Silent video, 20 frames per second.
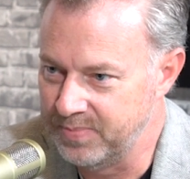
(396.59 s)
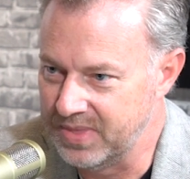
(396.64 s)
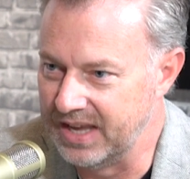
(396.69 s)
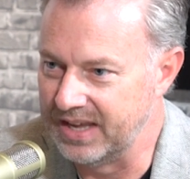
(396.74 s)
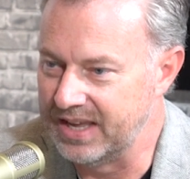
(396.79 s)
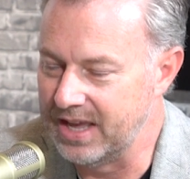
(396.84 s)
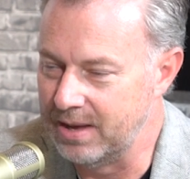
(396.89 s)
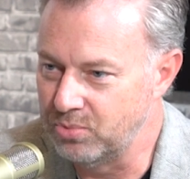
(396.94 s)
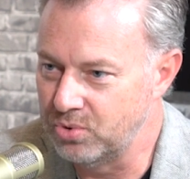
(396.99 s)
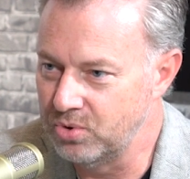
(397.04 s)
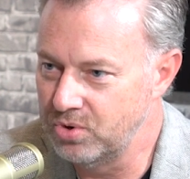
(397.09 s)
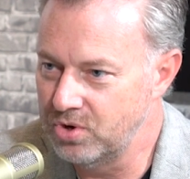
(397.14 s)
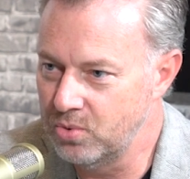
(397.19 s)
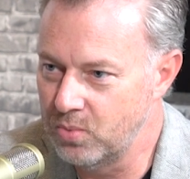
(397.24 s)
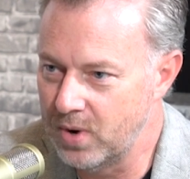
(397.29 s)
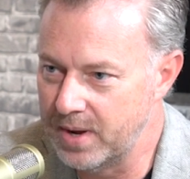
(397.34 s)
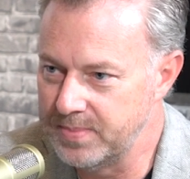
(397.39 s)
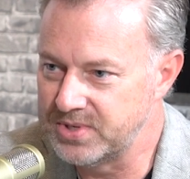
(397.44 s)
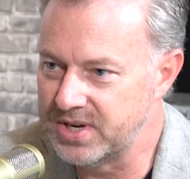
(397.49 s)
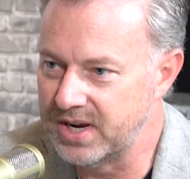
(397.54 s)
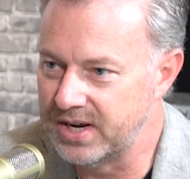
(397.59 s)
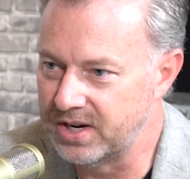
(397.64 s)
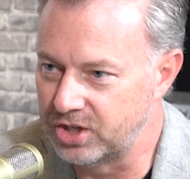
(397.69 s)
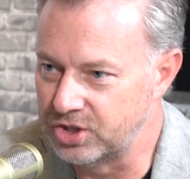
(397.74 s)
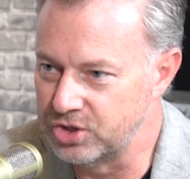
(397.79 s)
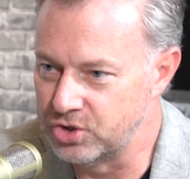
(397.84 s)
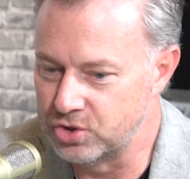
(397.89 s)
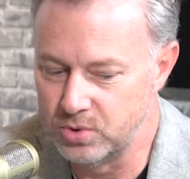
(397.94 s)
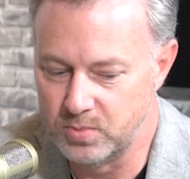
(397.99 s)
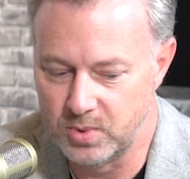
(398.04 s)
It came through your website. A
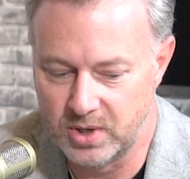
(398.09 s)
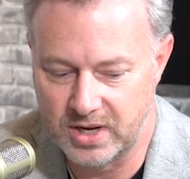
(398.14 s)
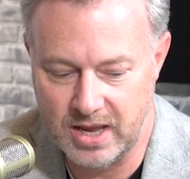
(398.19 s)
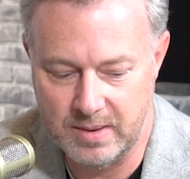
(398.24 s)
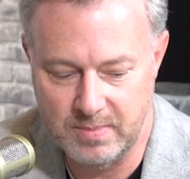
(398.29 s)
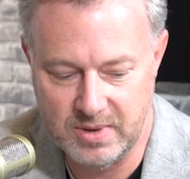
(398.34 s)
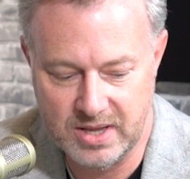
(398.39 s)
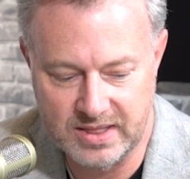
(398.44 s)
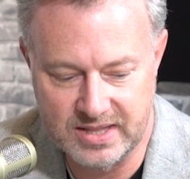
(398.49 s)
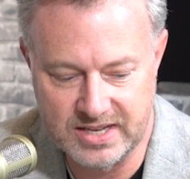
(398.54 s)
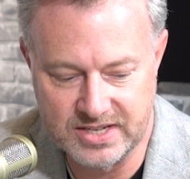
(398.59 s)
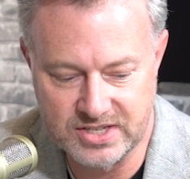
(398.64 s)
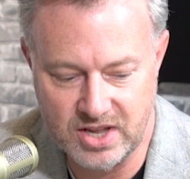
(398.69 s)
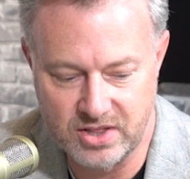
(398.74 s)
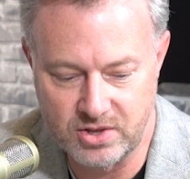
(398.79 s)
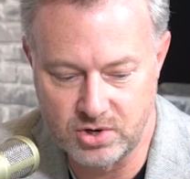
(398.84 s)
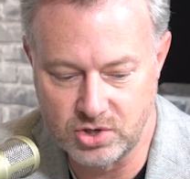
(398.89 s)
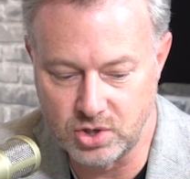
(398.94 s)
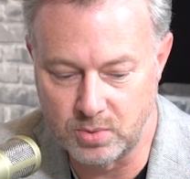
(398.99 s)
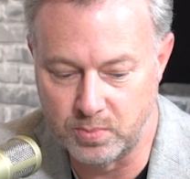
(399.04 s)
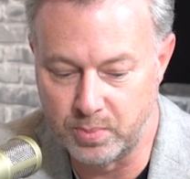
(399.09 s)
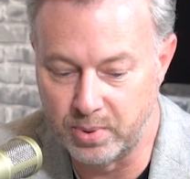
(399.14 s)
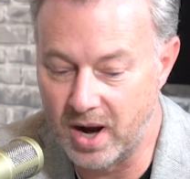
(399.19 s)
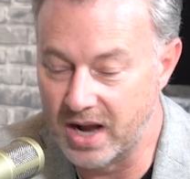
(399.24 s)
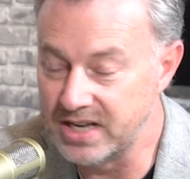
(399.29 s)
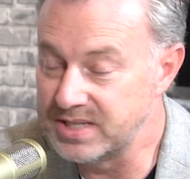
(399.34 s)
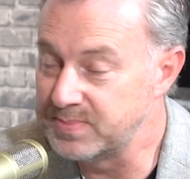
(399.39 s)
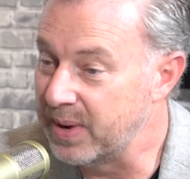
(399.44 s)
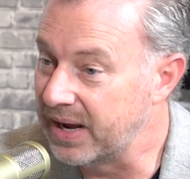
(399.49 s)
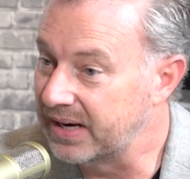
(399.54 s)
consumer came in. These others are
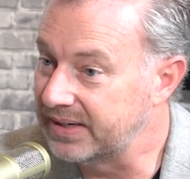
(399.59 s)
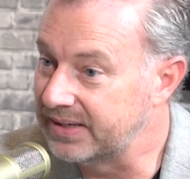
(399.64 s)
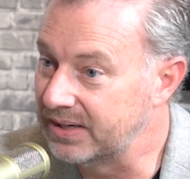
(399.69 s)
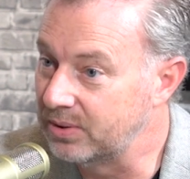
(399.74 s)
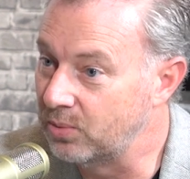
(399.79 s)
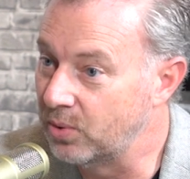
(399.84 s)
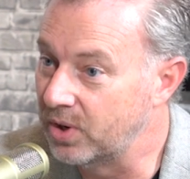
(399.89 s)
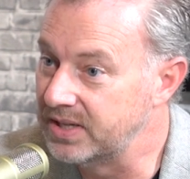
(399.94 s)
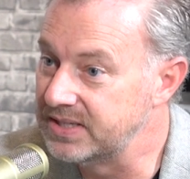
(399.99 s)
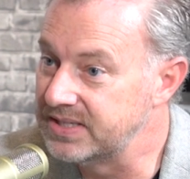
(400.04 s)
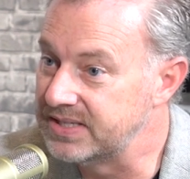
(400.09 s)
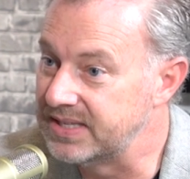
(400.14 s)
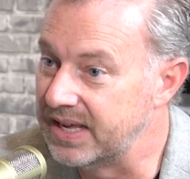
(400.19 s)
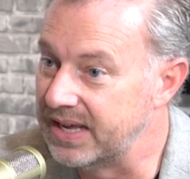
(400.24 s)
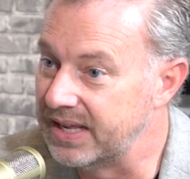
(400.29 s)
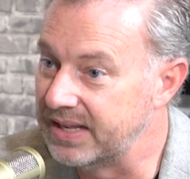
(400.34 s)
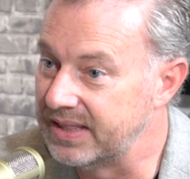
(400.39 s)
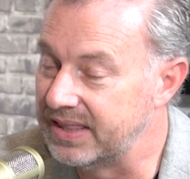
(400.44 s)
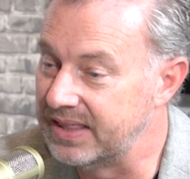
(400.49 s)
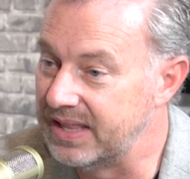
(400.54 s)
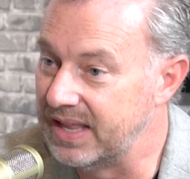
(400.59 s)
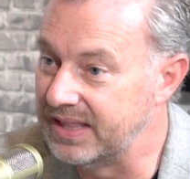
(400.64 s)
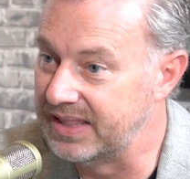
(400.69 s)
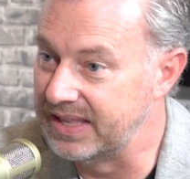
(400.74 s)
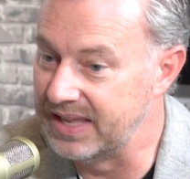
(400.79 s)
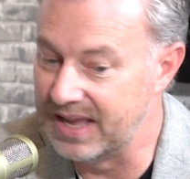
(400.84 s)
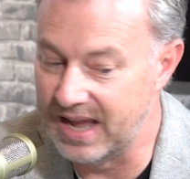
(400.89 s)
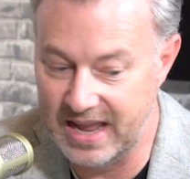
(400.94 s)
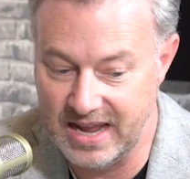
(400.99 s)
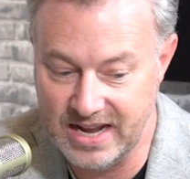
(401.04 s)
prospecting ones that
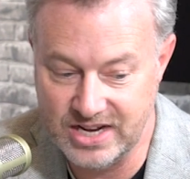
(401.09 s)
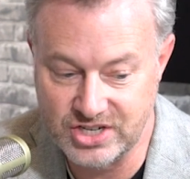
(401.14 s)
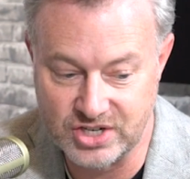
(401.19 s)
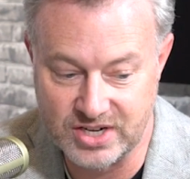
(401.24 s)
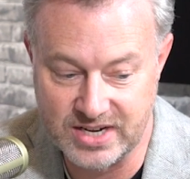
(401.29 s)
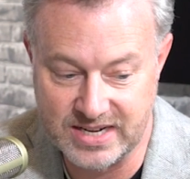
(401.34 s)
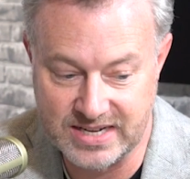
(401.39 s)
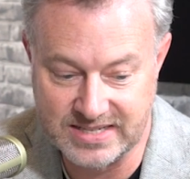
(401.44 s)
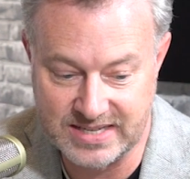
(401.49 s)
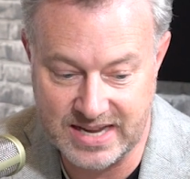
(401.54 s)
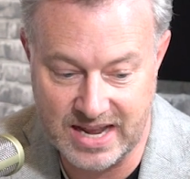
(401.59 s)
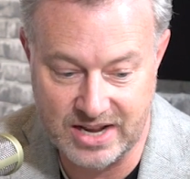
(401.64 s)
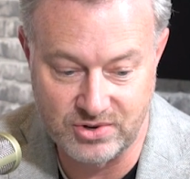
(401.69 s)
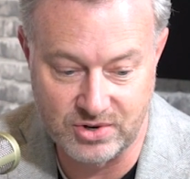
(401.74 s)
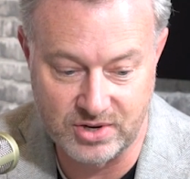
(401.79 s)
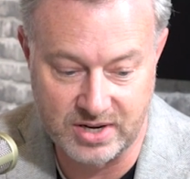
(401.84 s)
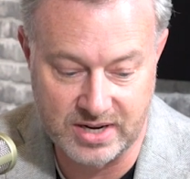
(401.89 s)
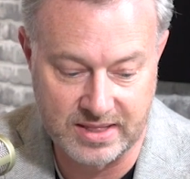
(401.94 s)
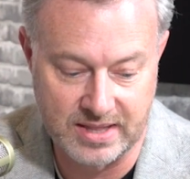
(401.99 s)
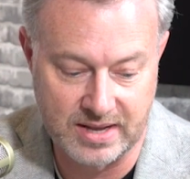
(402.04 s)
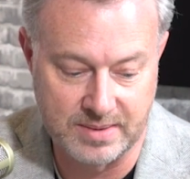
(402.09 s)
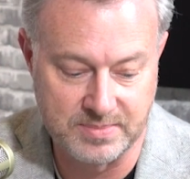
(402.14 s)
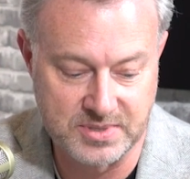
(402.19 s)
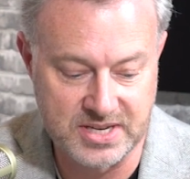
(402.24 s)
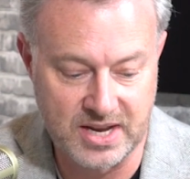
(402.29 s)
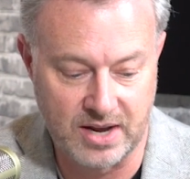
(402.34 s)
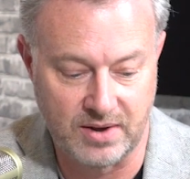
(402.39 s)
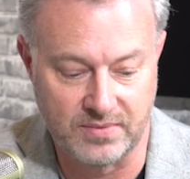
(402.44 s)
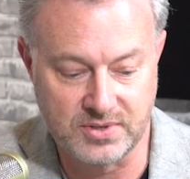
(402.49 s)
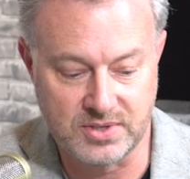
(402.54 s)
the agent has entered in
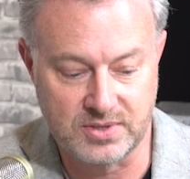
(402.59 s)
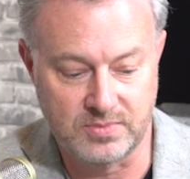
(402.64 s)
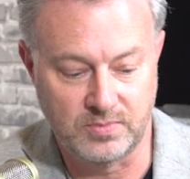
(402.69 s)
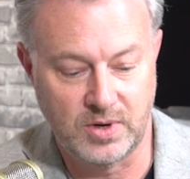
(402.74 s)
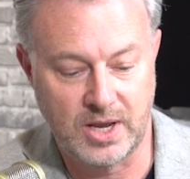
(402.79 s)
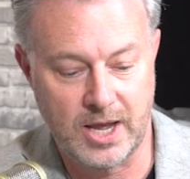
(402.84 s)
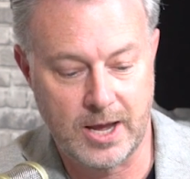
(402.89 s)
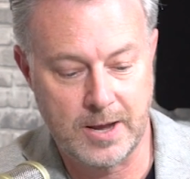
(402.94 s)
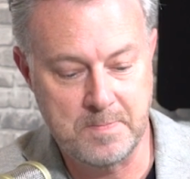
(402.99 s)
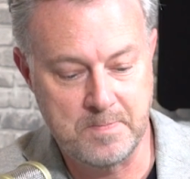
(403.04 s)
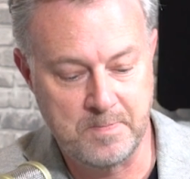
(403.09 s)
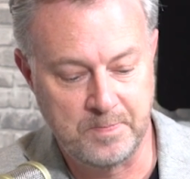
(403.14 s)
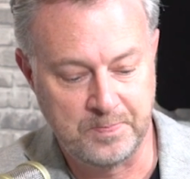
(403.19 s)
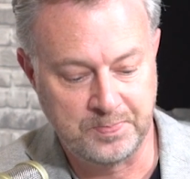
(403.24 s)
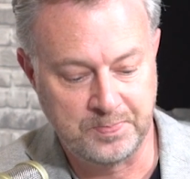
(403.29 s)
themselves. Okay.